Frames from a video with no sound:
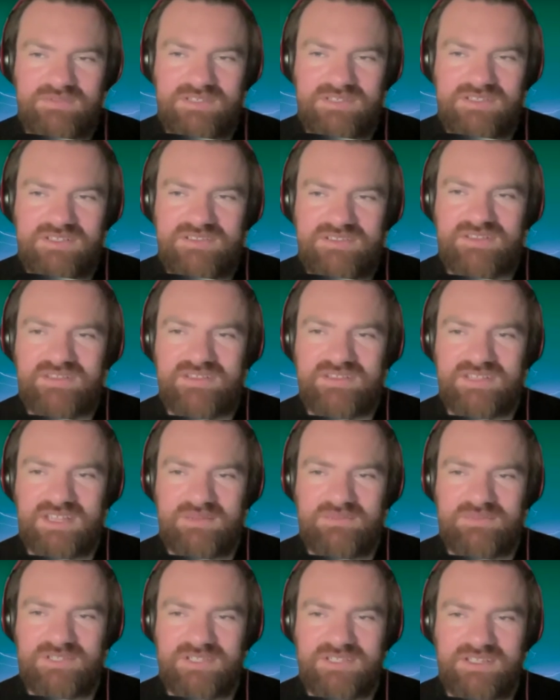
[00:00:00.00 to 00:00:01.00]
exist in the
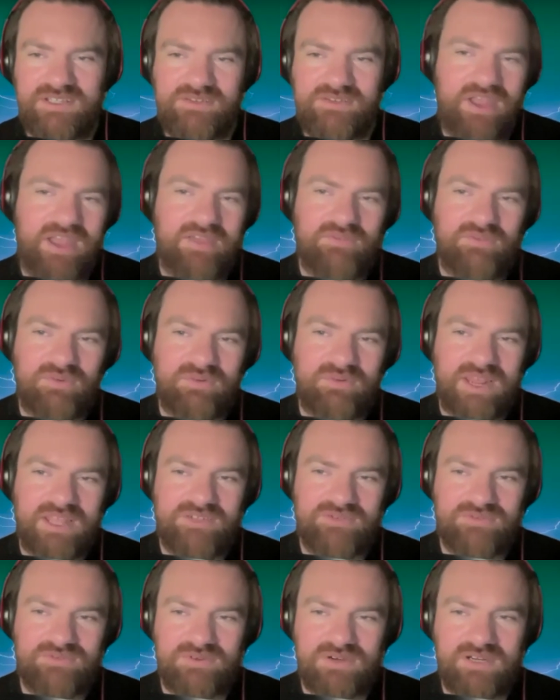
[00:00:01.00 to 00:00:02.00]
same city, you have a
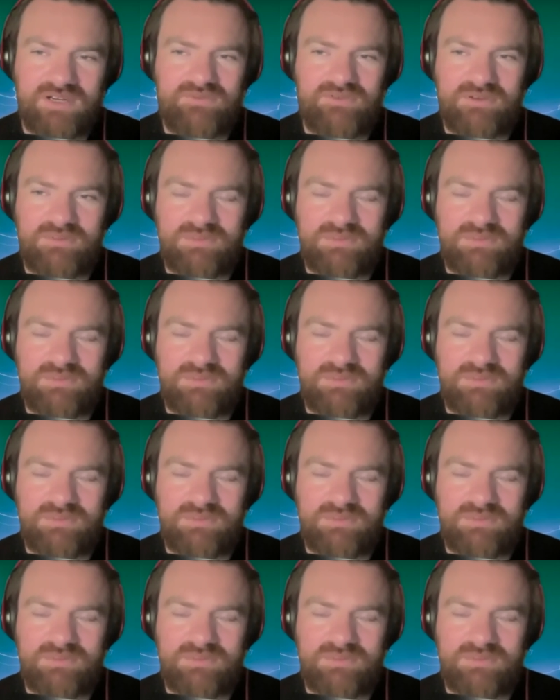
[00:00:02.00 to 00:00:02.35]
natural rivalry."